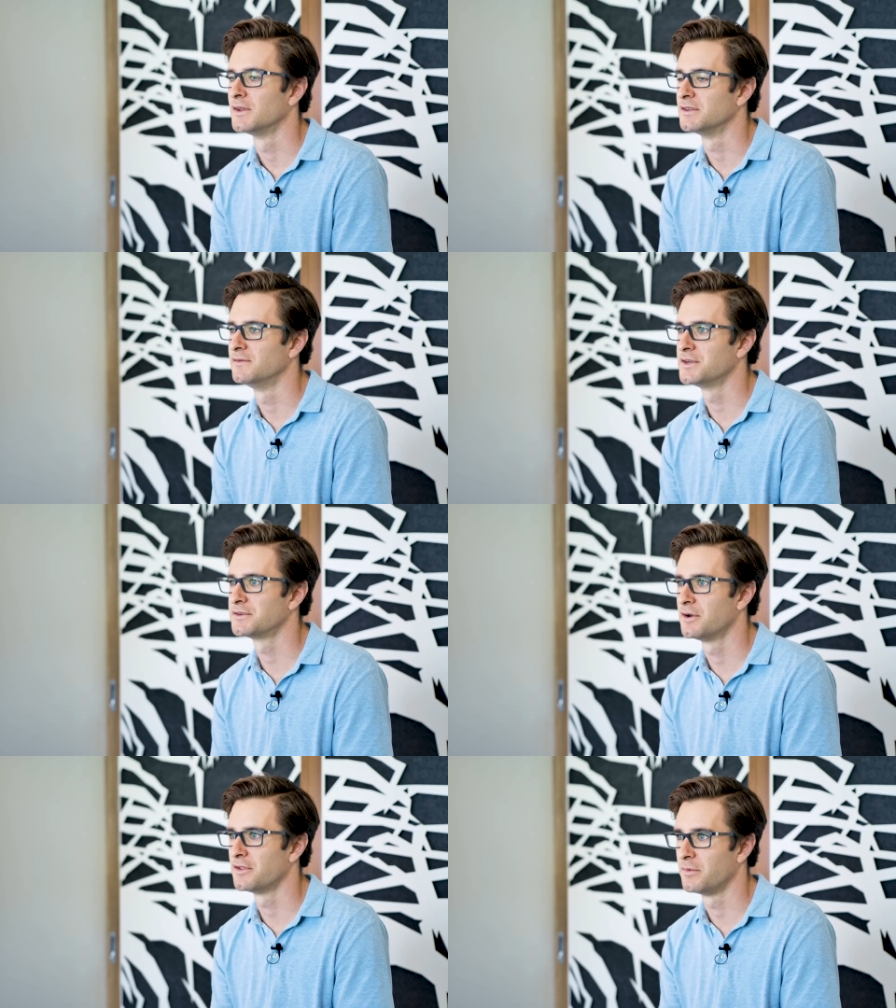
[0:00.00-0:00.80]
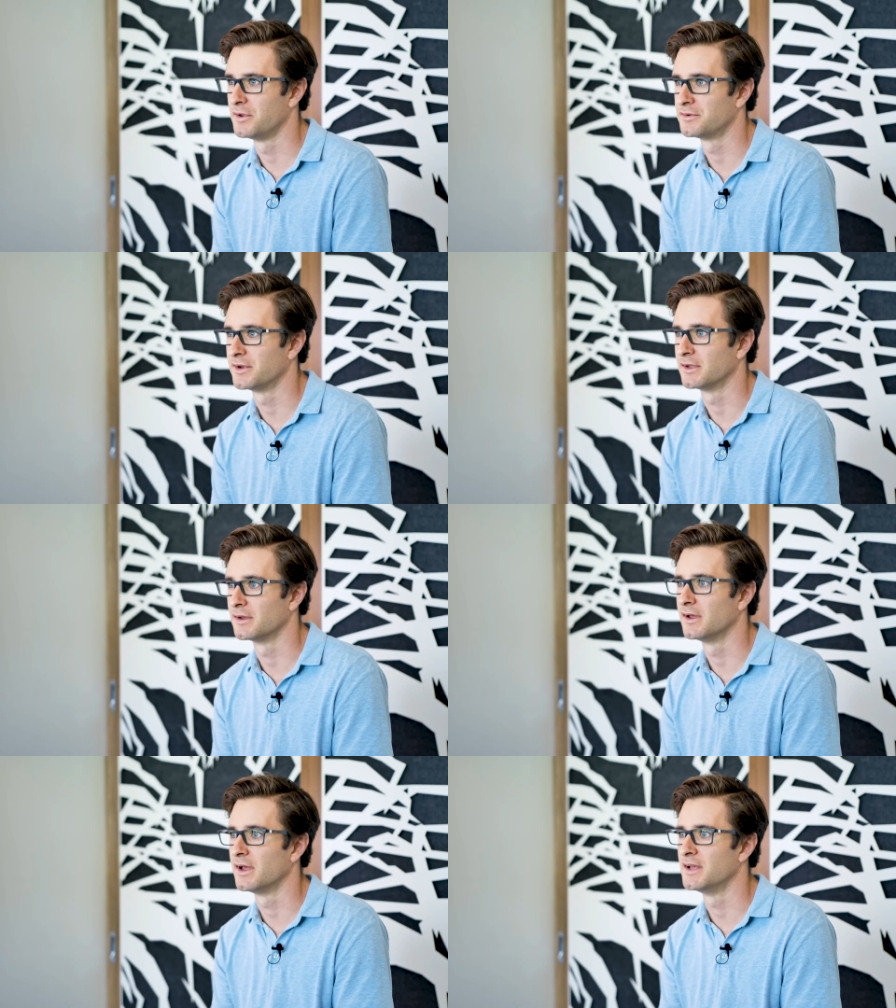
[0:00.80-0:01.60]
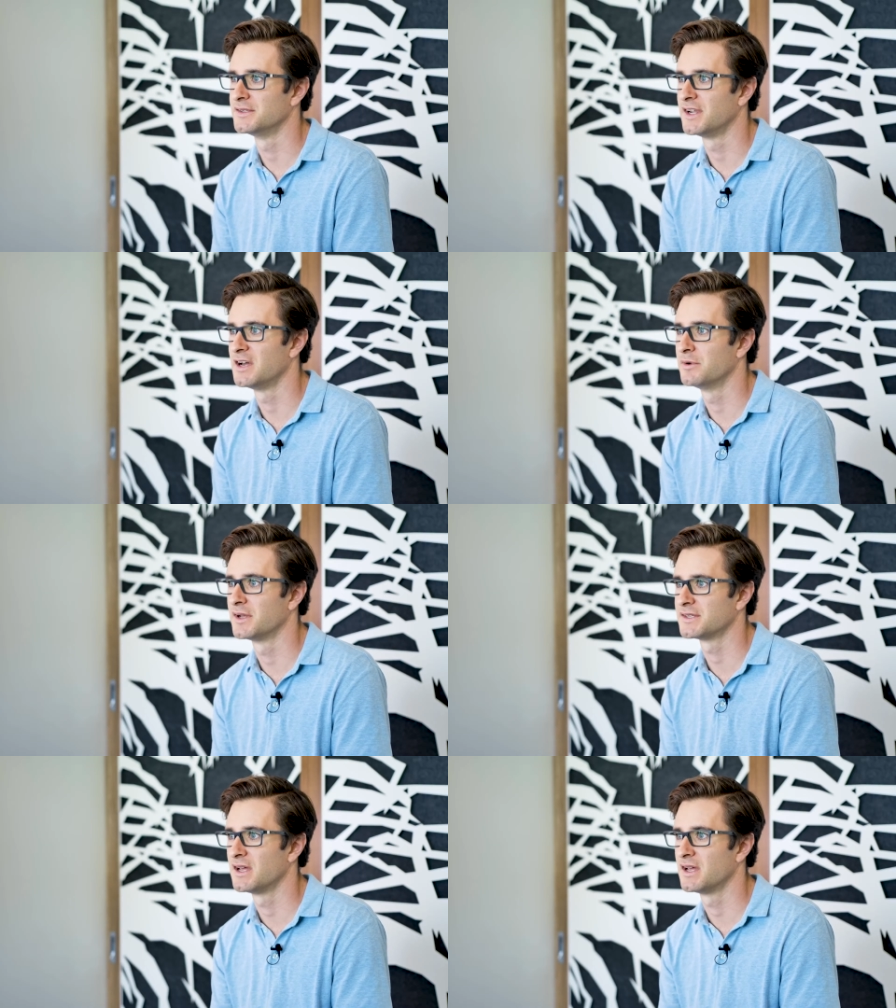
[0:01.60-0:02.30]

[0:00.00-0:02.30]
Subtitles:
So virtual health monitoring has enabled us